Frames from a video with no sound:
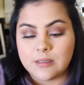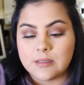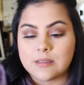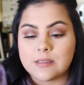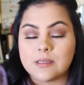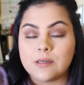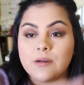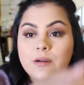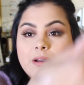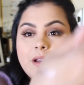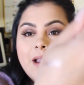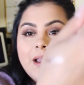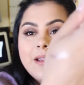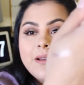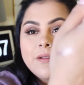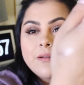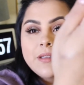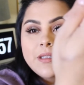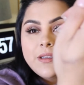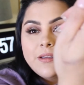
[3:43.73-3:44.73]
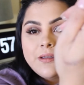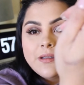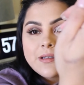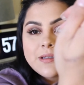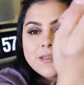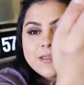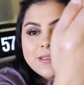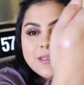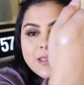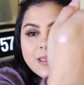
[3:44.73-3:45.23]
So I don't think you
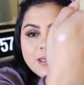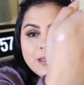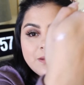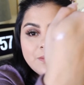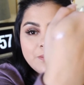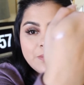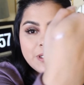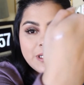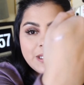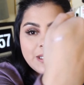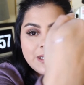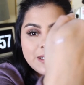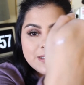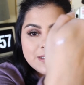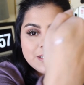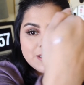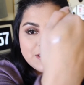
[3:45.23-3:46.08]
can see it, but it